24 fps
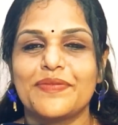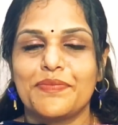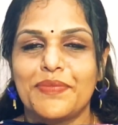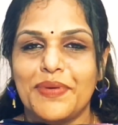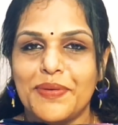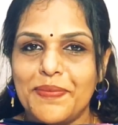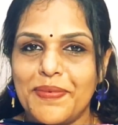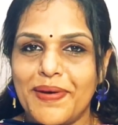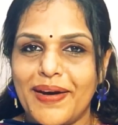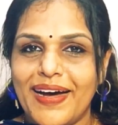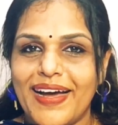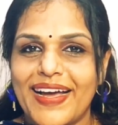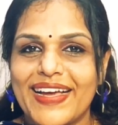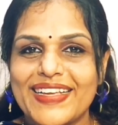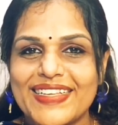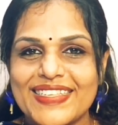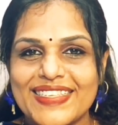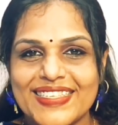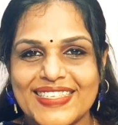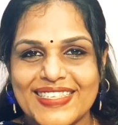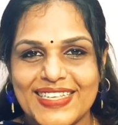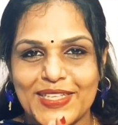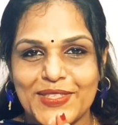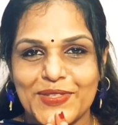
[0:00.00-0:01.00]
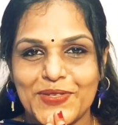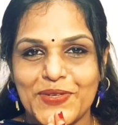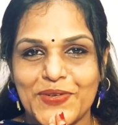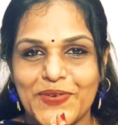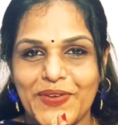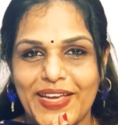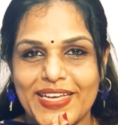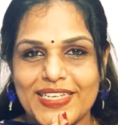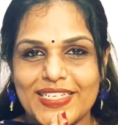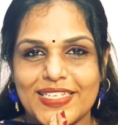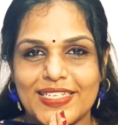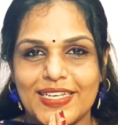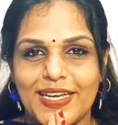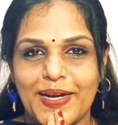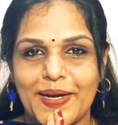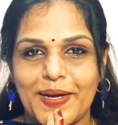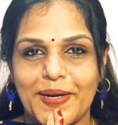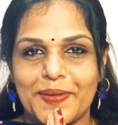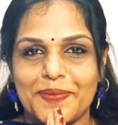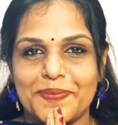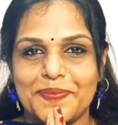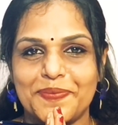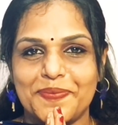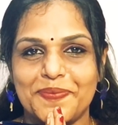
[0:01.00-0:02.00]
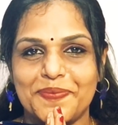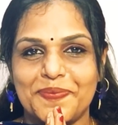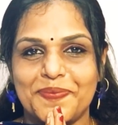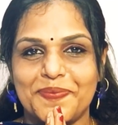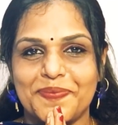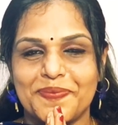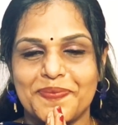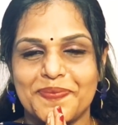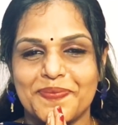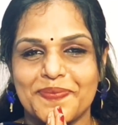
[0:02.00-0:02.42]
Bye-bye. Satguruve Saranam.